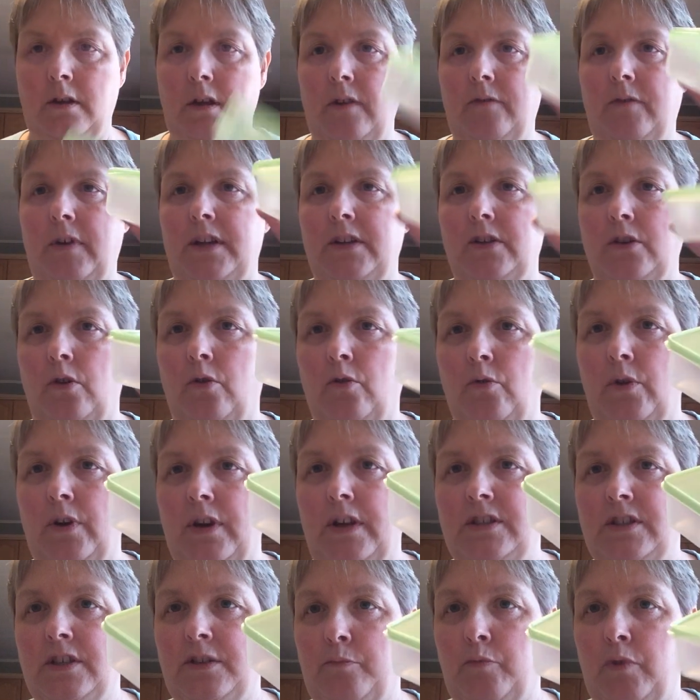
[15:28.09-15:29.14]
if I don't,
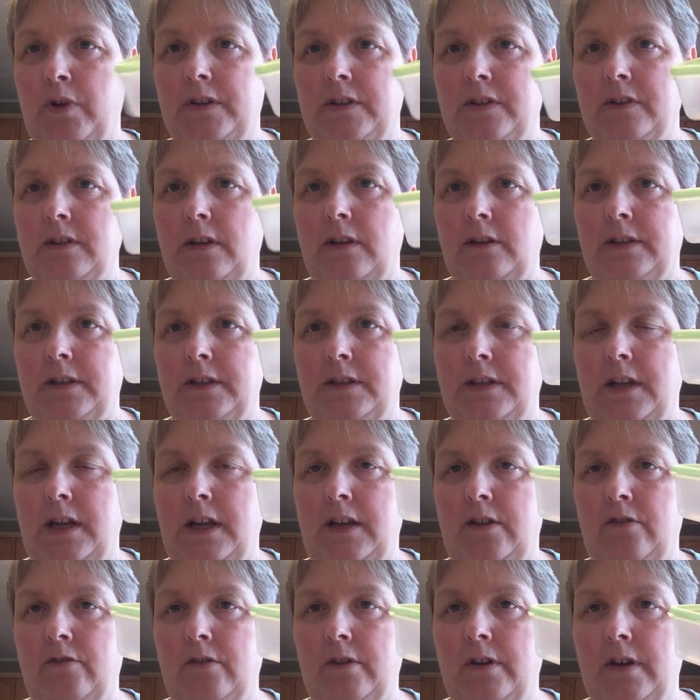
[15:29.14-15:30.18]
I just bring this little
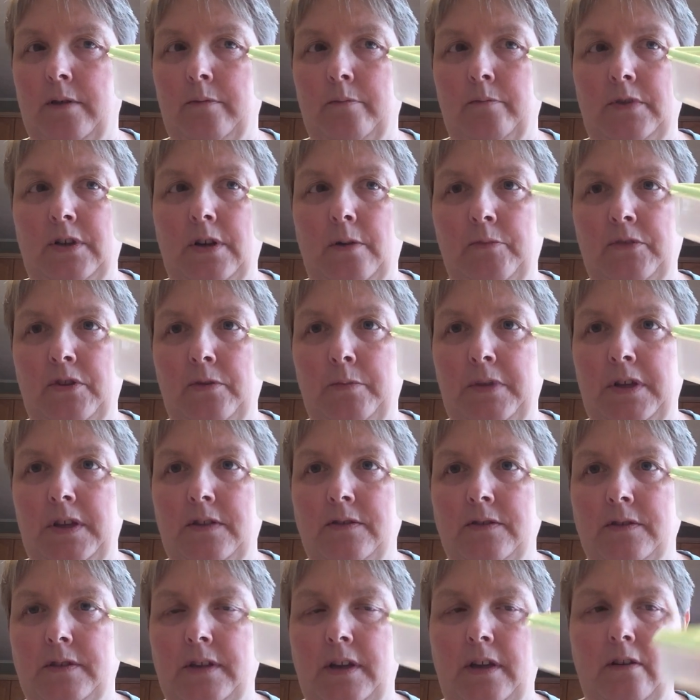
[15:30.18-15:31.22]
container and I dump the
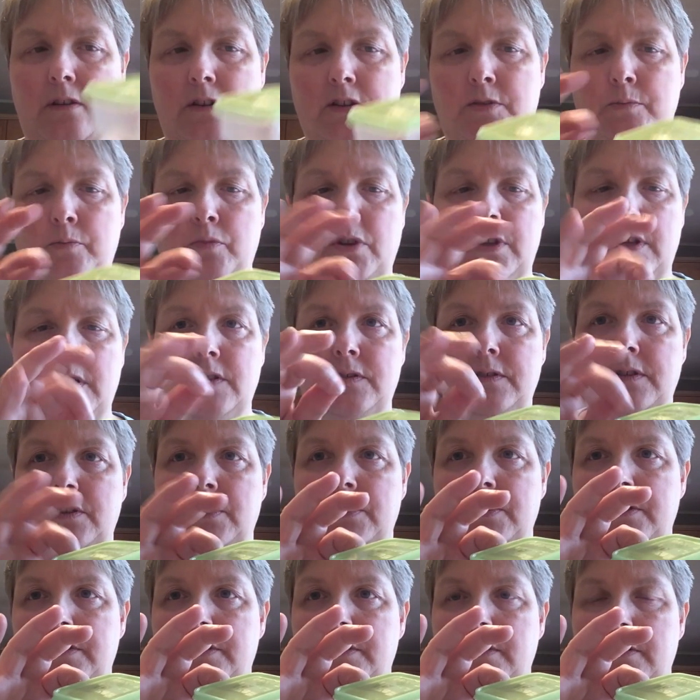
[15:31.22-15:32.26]
beads in there, and it's pretty easy
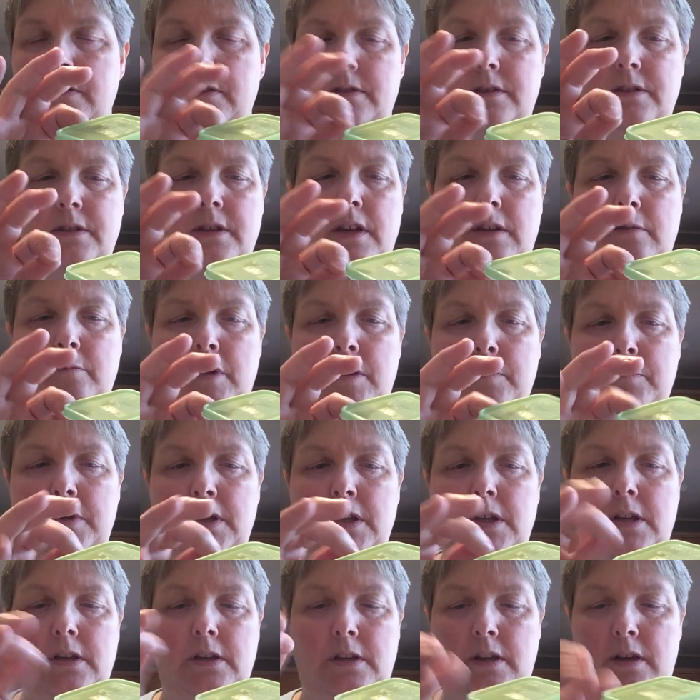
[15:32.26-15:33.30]
just to take my
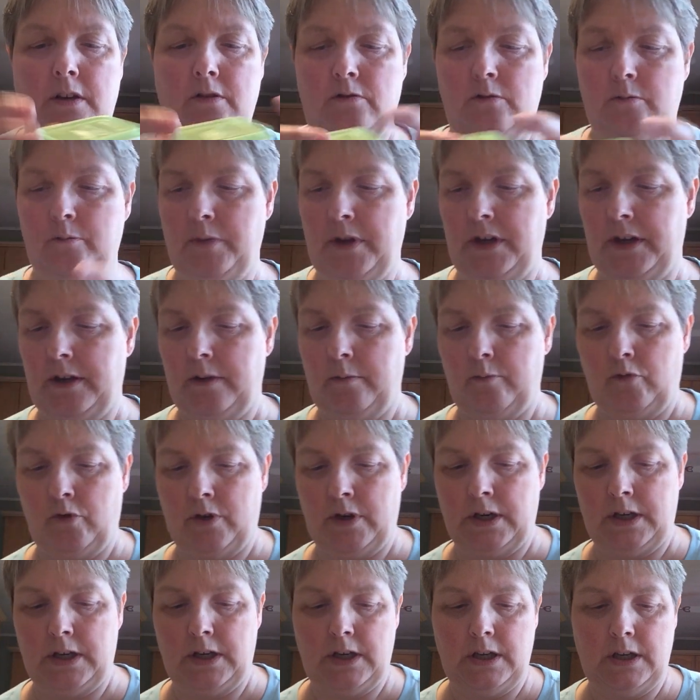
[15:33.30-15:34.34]
beading needle and pick up
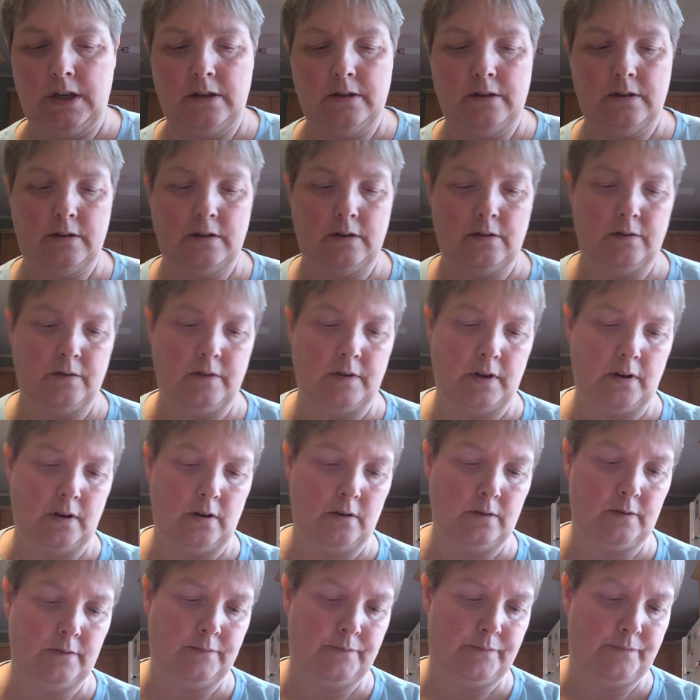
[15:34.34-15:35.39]
what I need out of
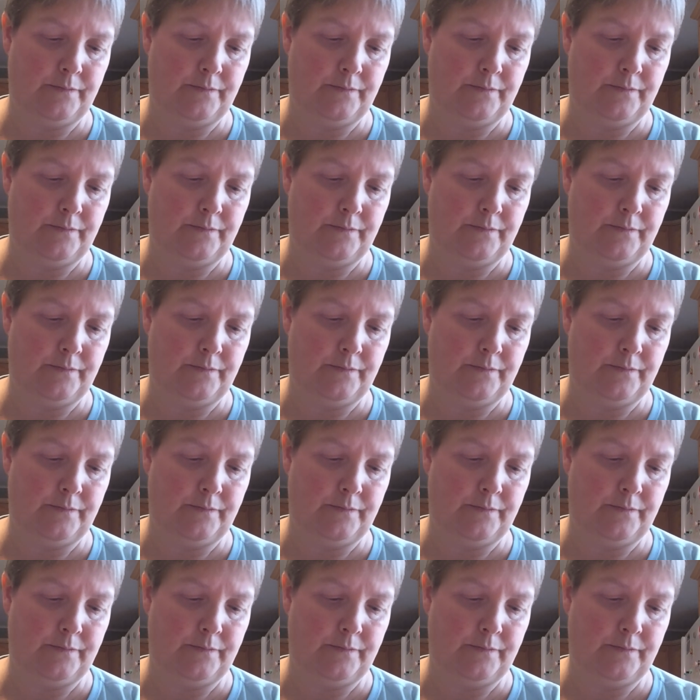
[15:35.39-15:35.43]
there.